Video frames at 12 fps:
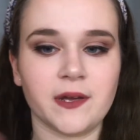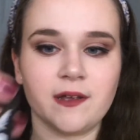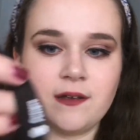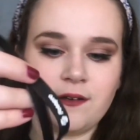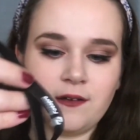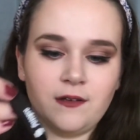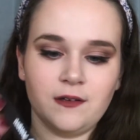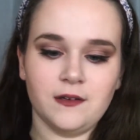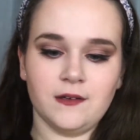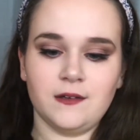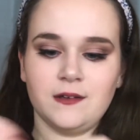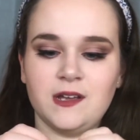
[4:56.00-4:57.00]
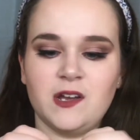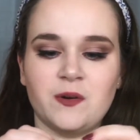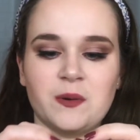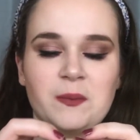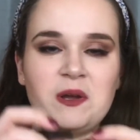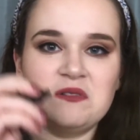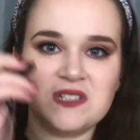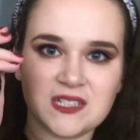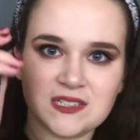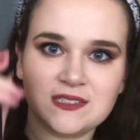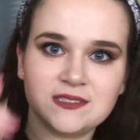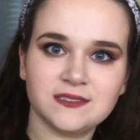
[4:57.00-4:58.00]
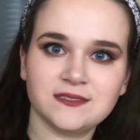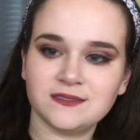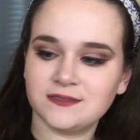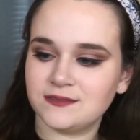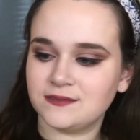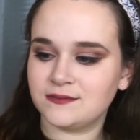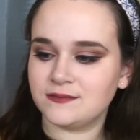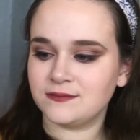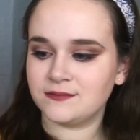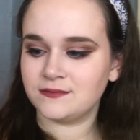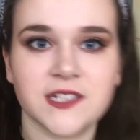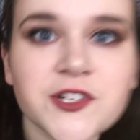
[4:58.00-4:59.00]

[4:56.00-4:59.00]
my remote. Did I